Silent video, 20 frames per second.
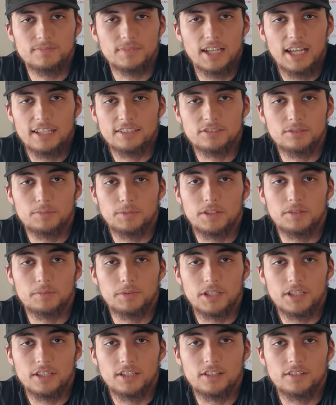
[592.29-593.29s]
It has to be the
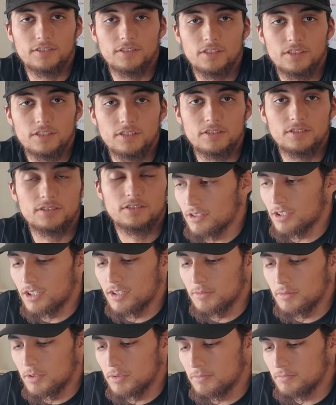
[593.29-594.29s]
beginning of the
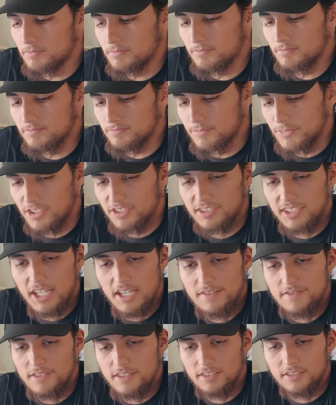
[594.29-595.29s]
come up, the
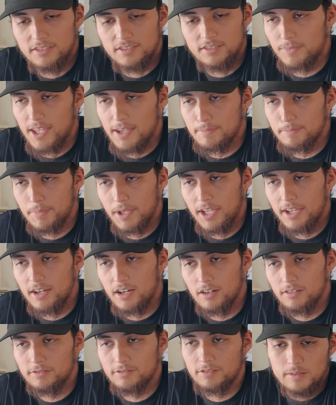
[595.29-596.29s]
savings, that payoff.